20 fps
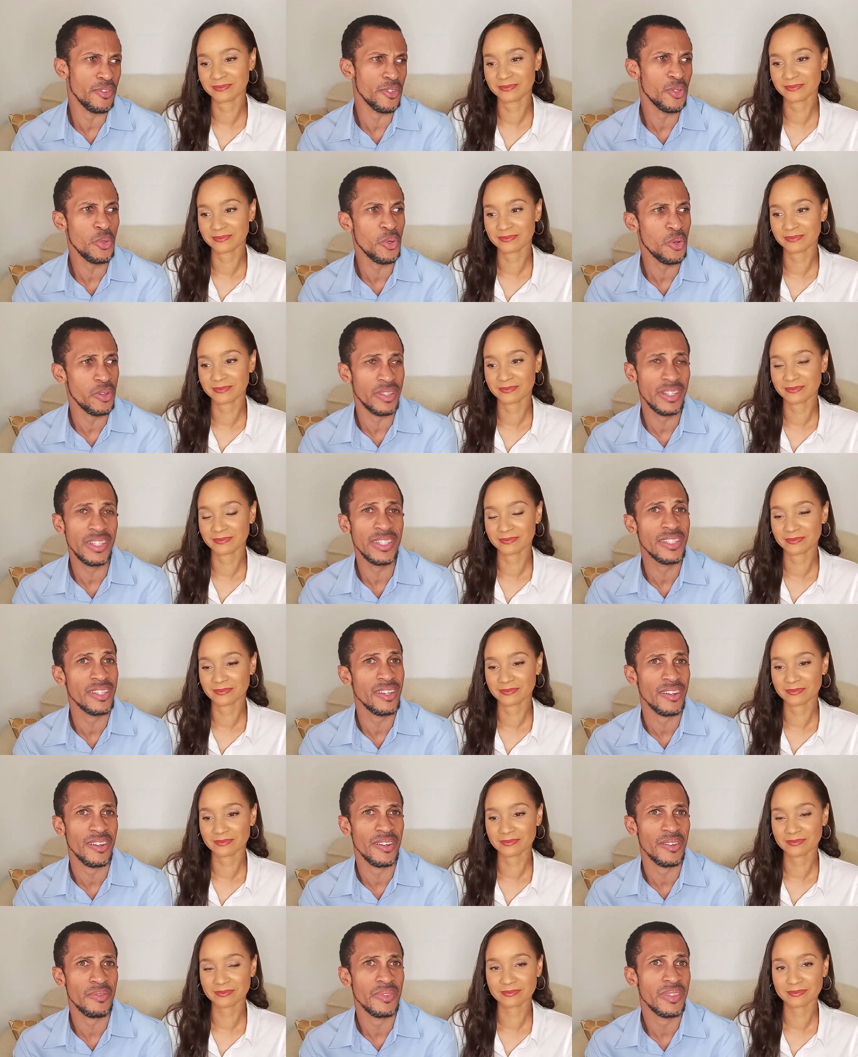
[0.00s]
Speaker 1: two, because these are
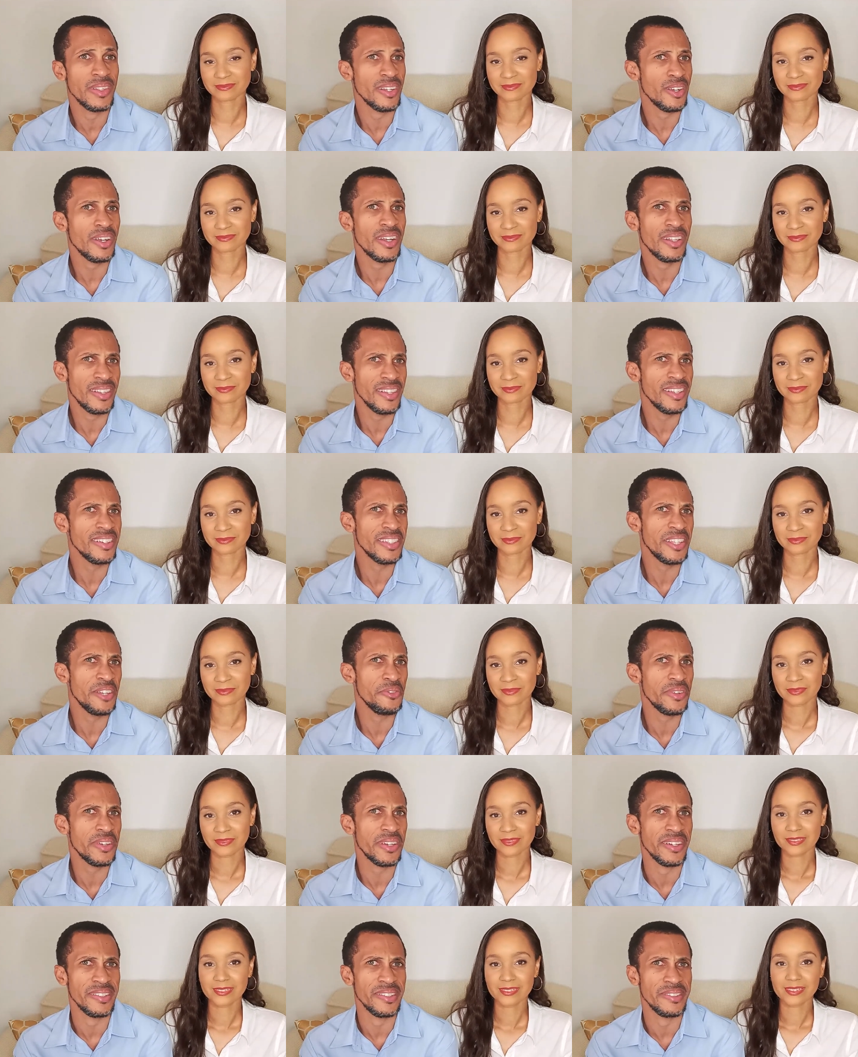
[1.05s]
a little
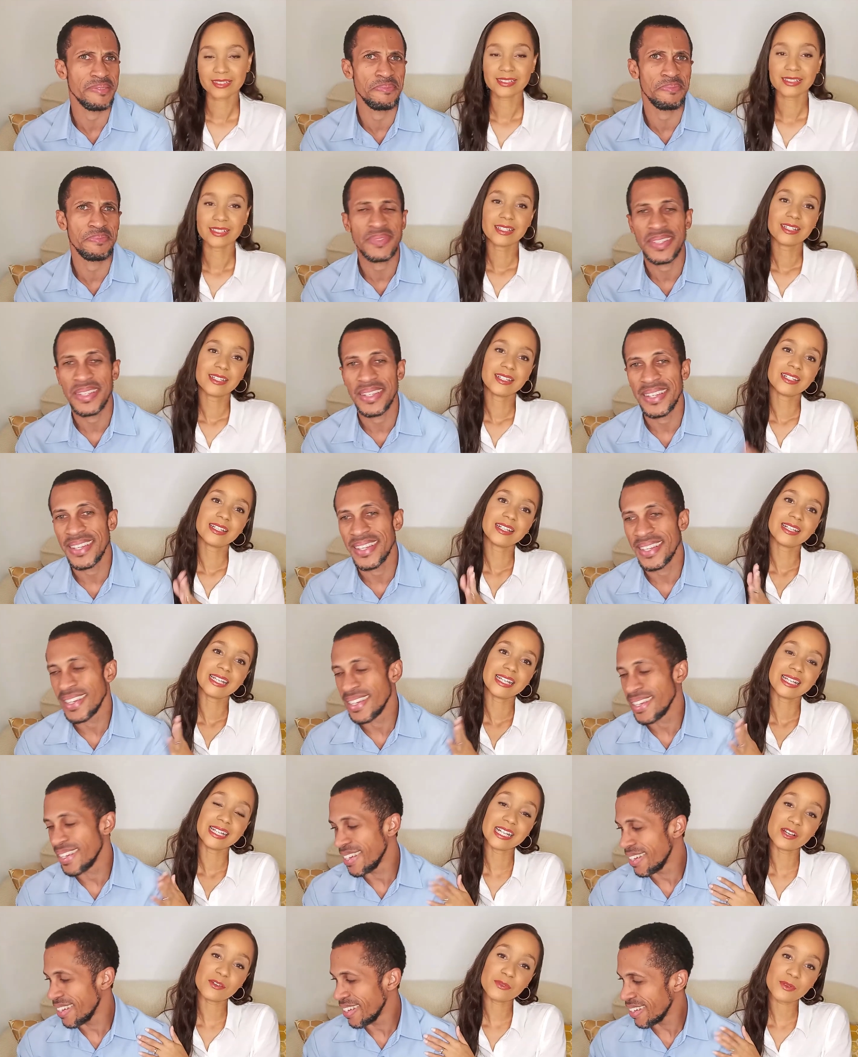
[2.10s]
difficult.
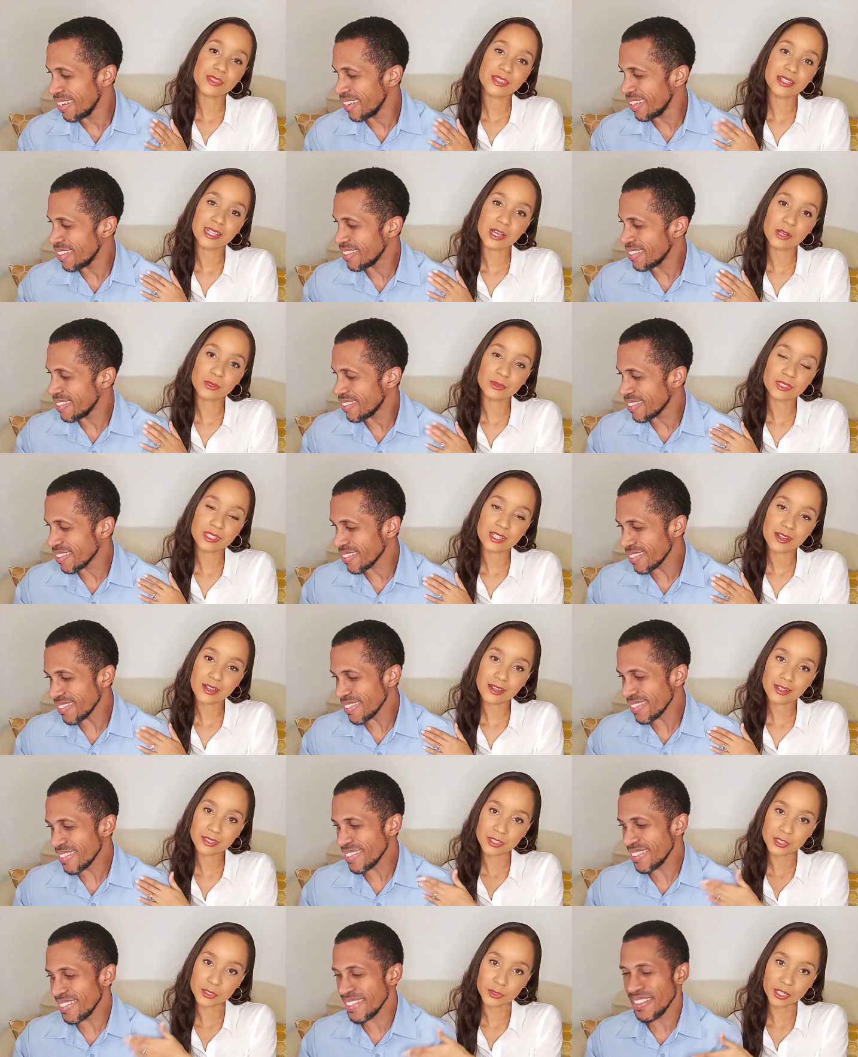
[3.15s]
Speaker 2: Enough with the long talk.
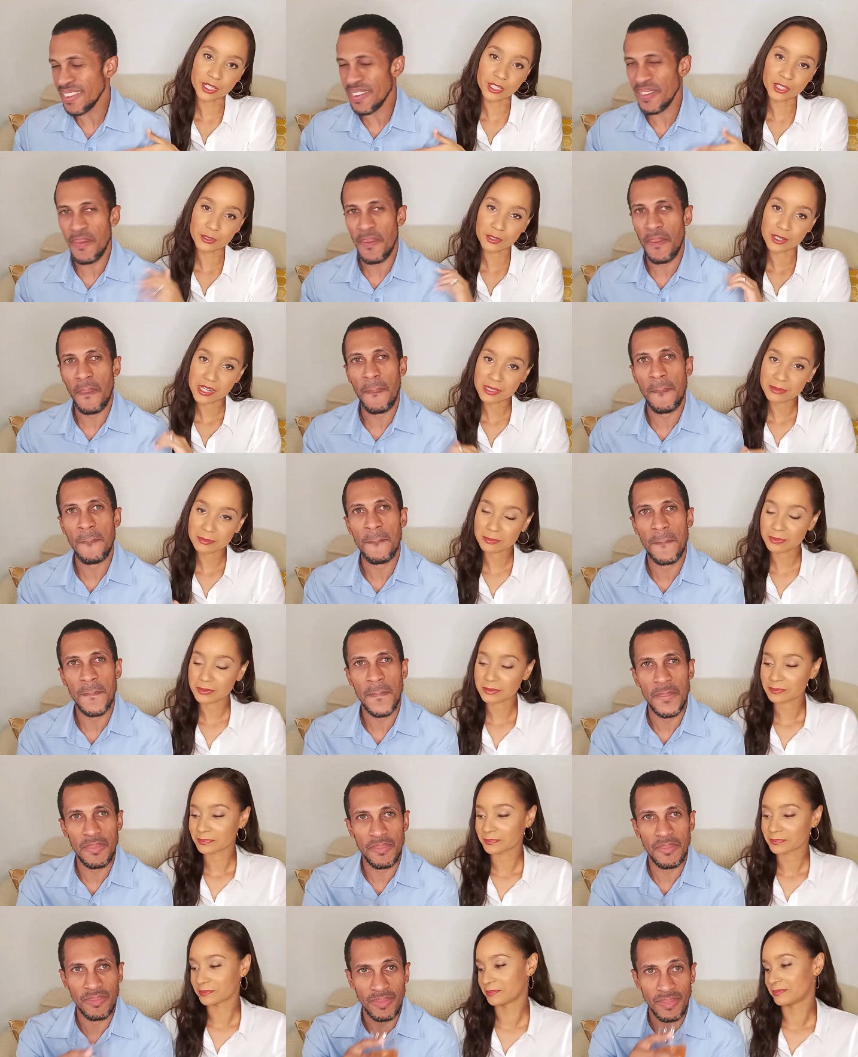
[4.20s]
Drink her up.
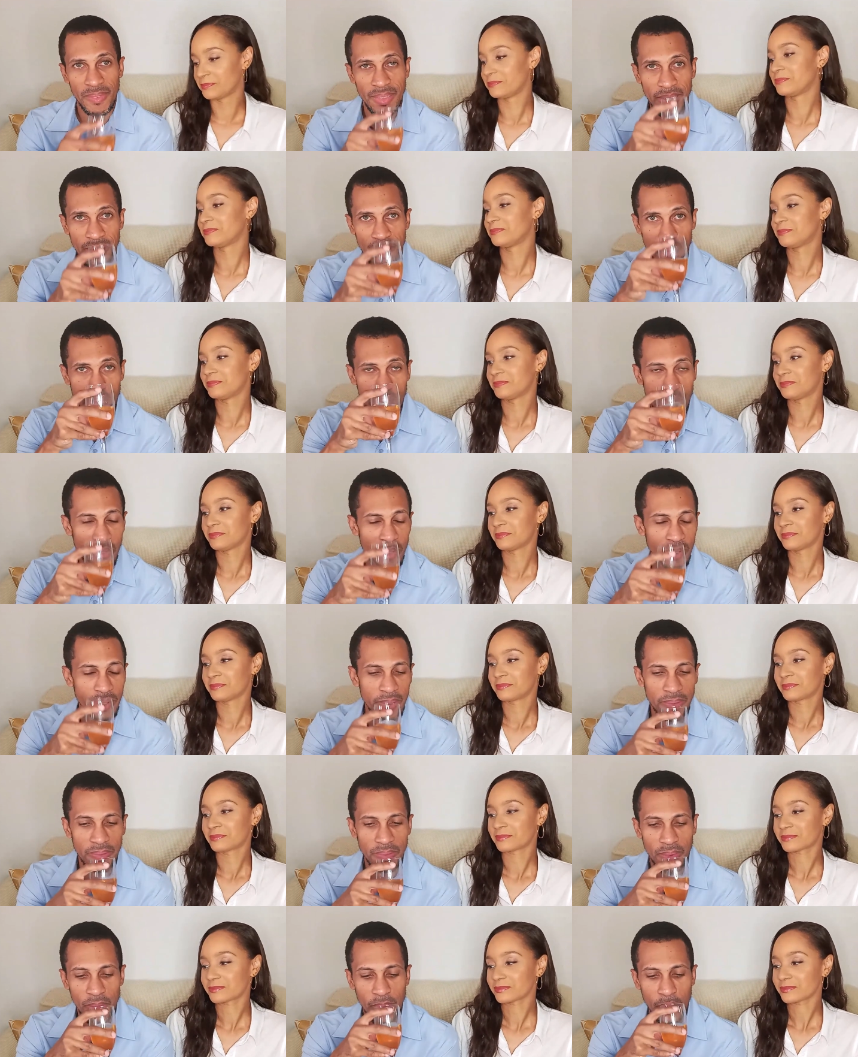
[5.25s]
Here we go.
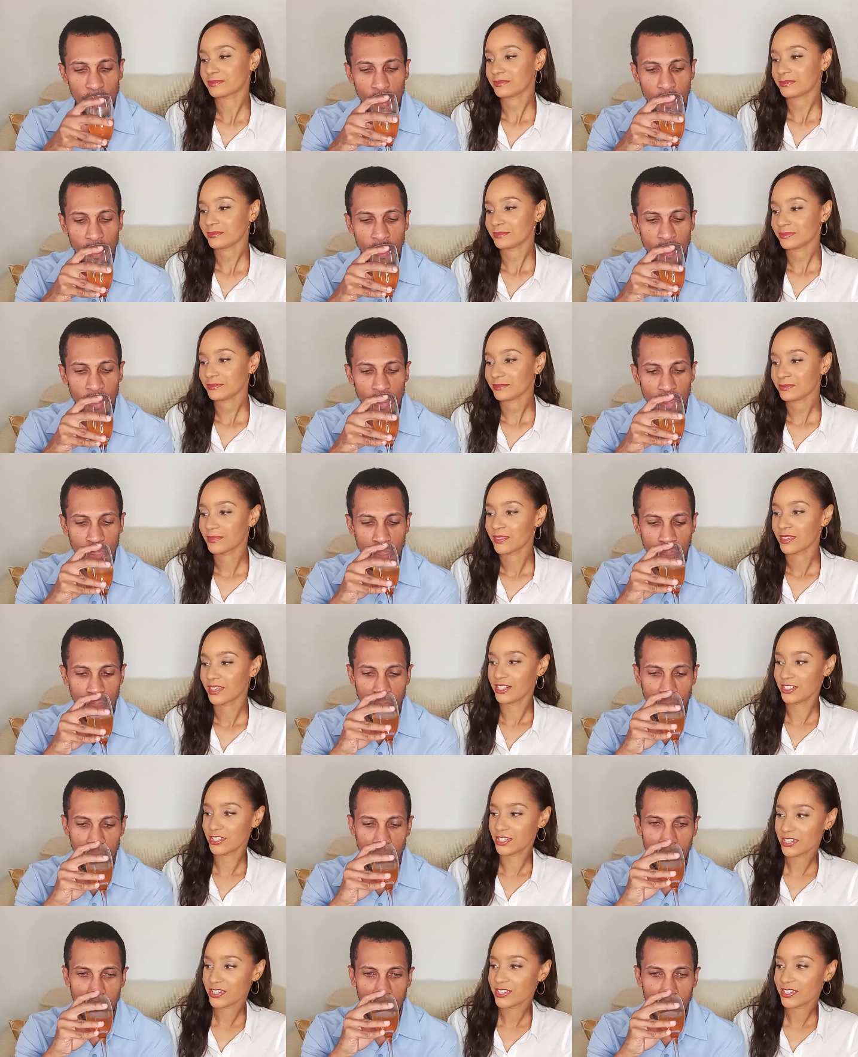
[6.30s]

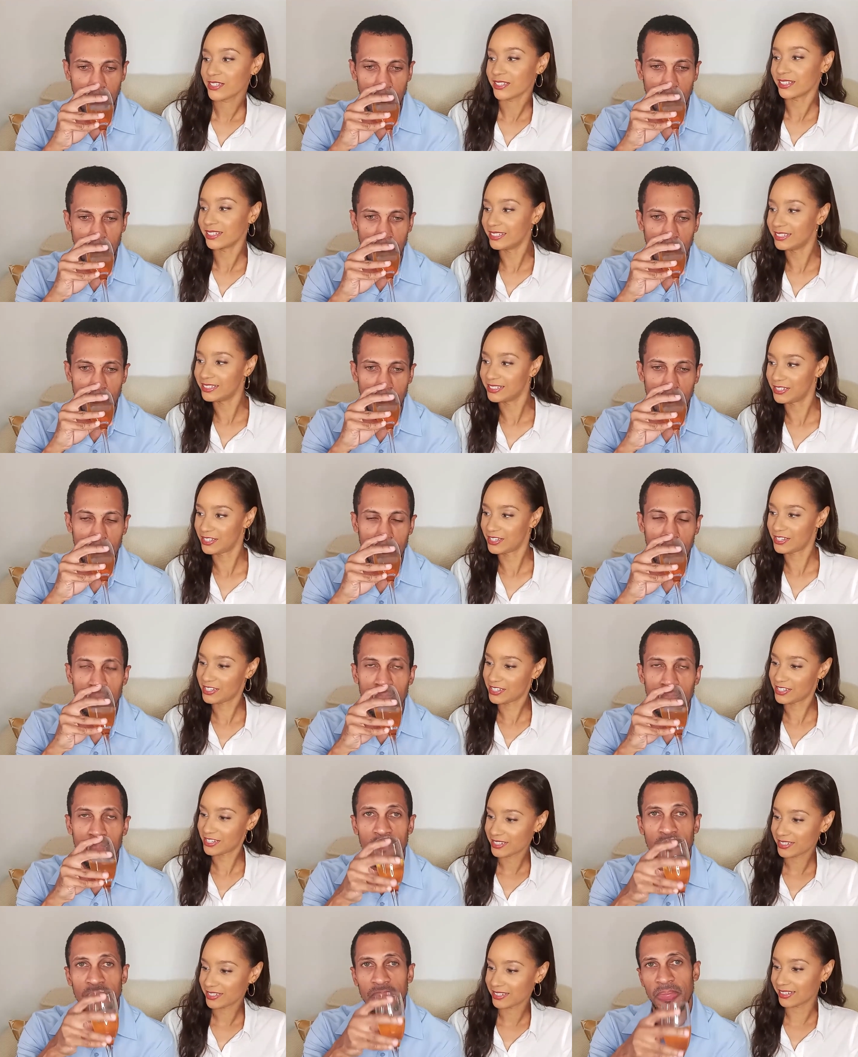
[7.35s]
Juggalo,
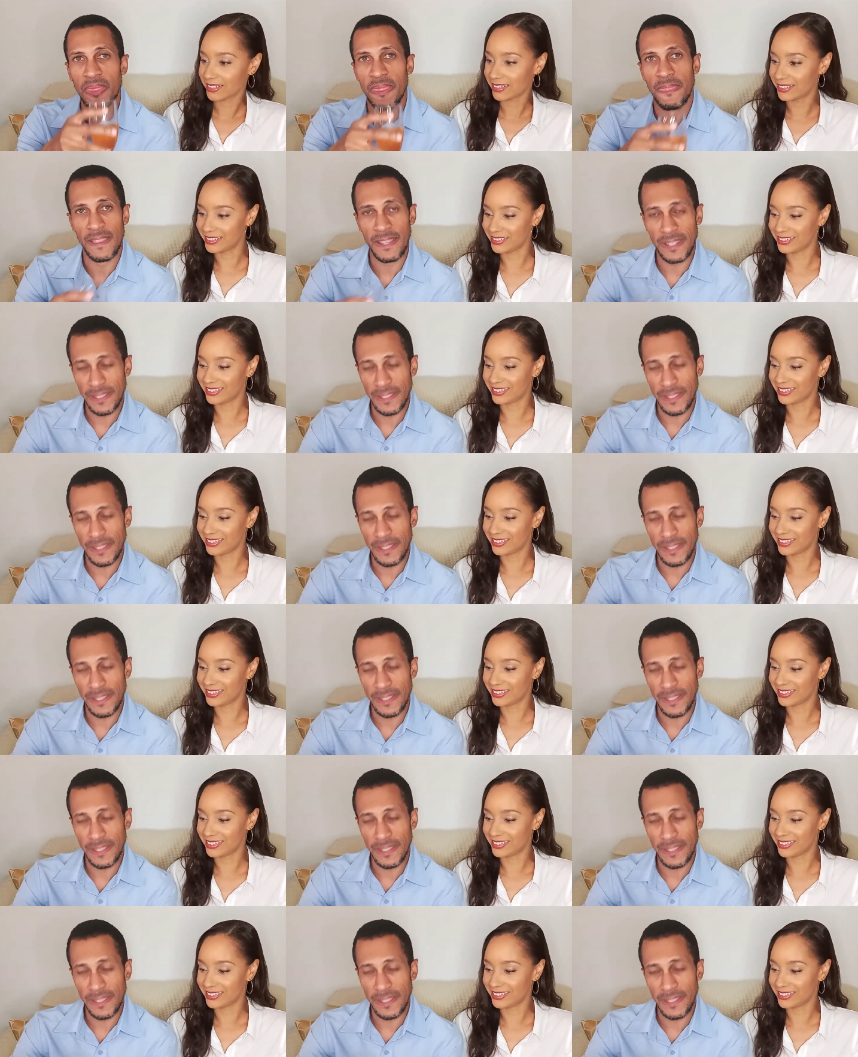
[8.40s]
juggalo,